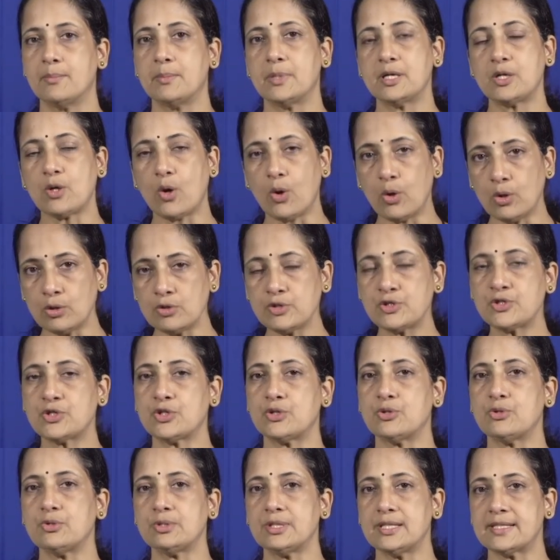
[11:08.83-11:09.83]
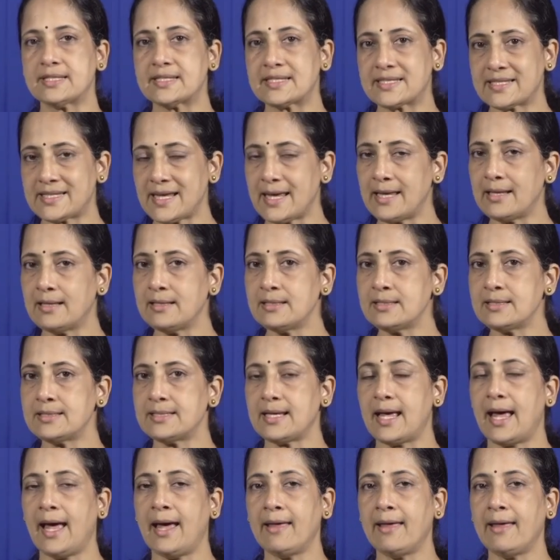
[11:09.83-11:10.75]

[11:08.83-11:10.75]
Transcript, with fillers: but also the cells